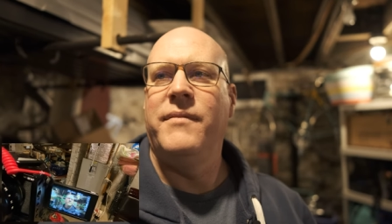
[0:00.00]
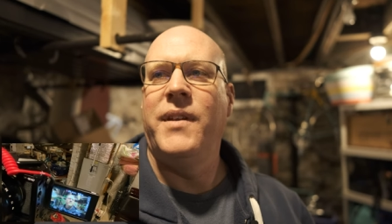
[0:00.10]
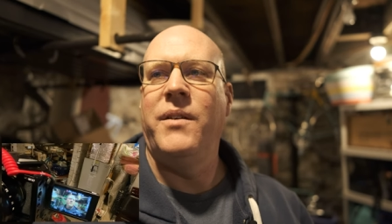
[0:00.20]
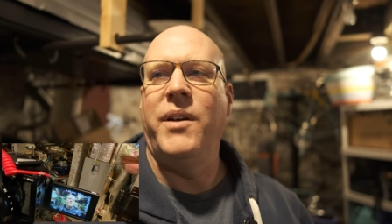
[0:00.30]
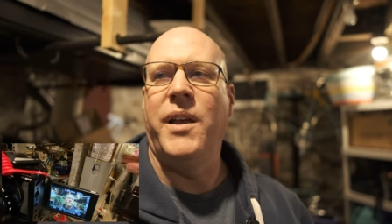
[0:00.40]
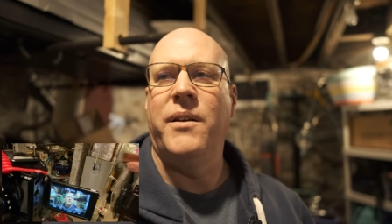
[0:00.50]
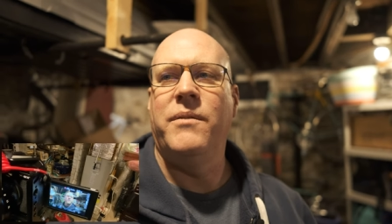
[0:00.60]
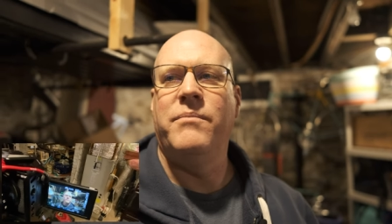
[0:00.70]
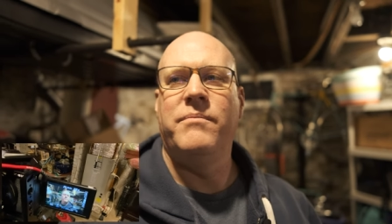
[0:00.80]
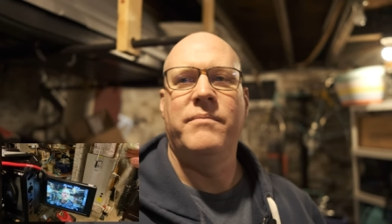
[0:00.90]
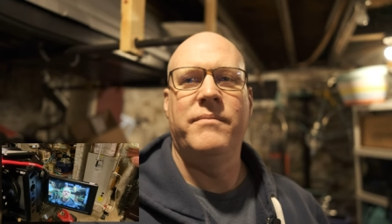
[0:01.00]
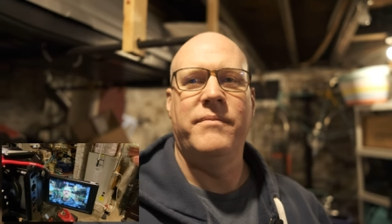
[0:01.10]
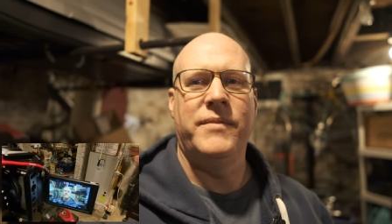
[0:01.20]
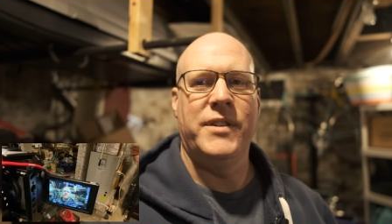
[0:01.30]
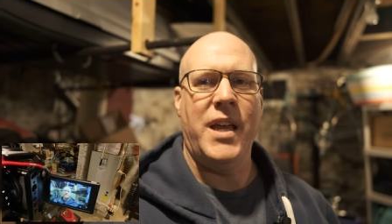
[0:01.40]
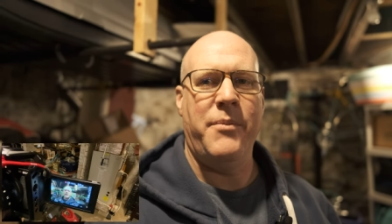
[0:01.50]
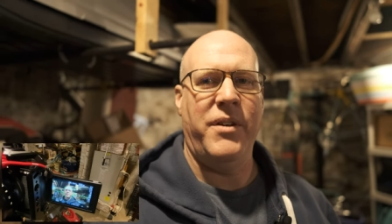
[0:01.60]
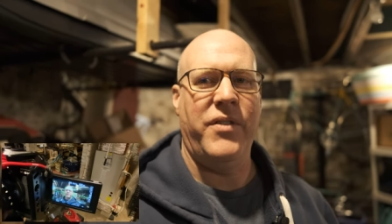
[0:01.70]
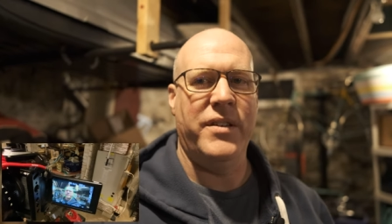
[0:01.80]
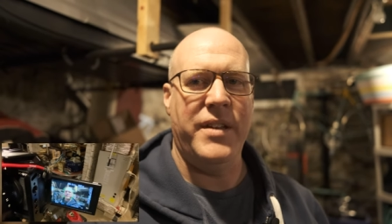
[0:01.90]
There we go. It's got my
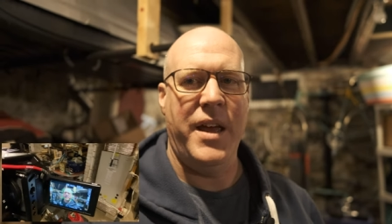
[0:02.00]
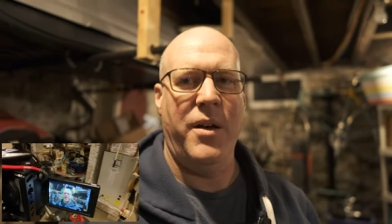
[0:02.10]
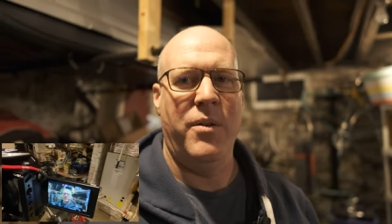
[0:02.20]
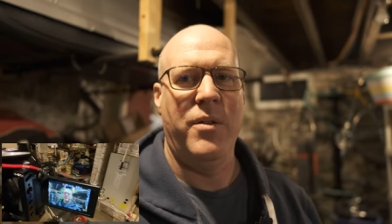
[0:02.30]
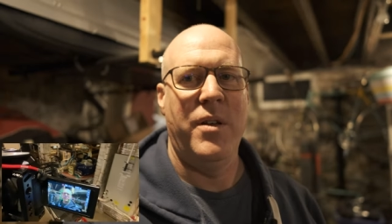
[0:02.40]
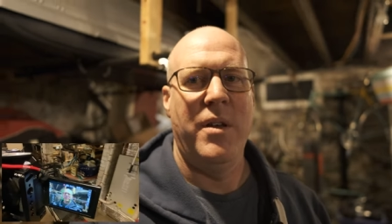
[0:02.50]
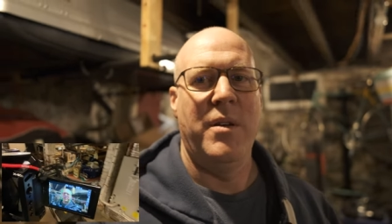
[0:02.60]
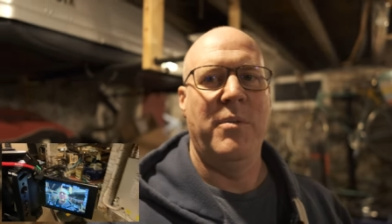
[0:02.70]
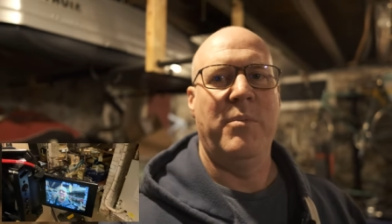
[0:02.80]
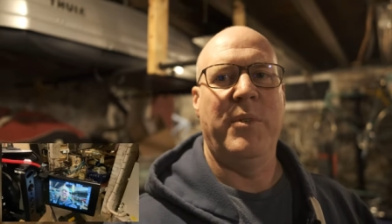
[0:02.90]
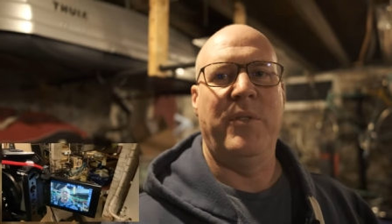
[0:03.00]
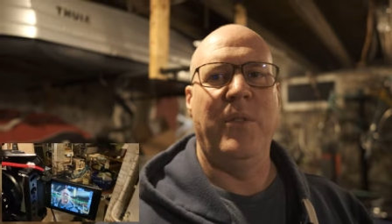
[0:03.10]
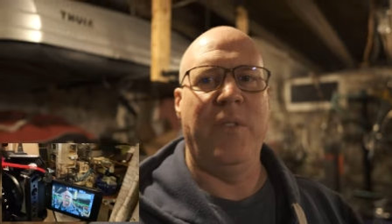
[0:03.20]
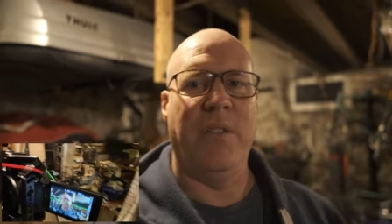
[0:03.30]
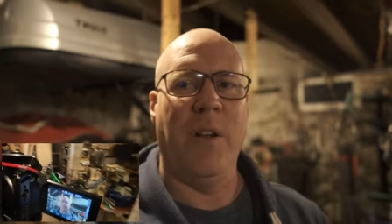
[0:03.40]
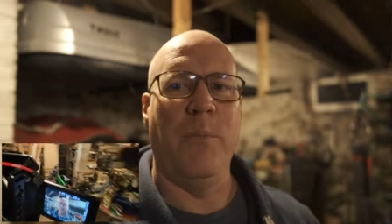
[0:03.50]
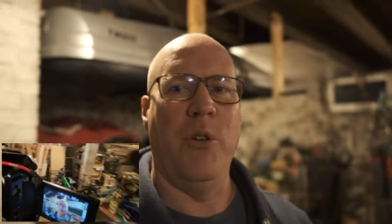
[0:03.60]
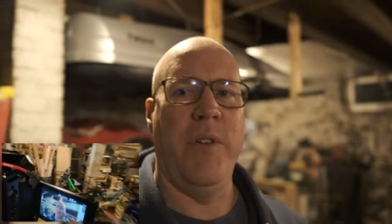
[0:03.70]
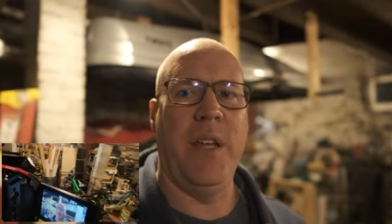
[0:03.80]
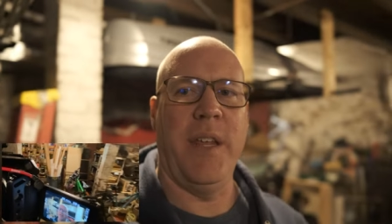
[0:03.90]
face now. As soon as I start
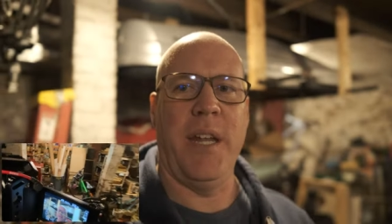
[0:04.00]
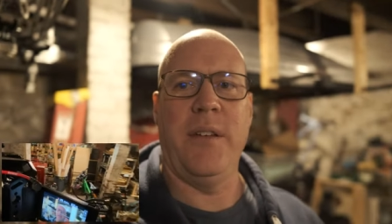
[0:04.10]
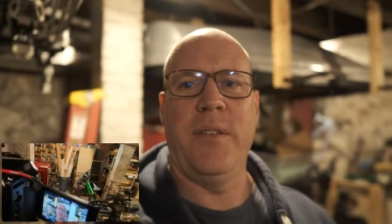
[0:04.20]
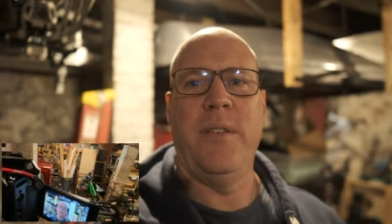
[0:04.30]
moving, then it